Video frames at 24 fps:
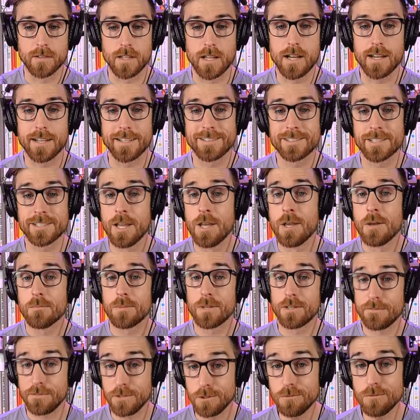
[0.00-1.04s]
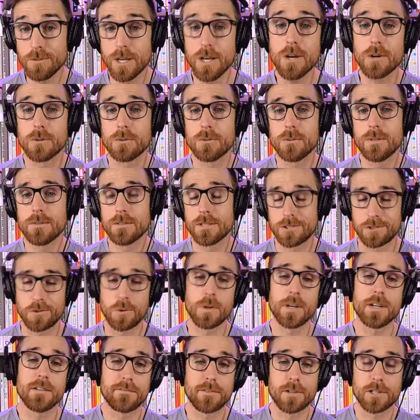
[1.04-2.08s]
lines. But if you know the
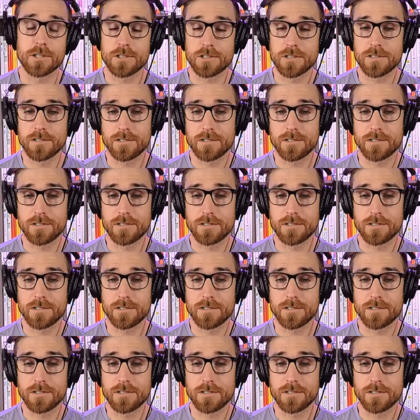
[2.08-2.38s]
story of 1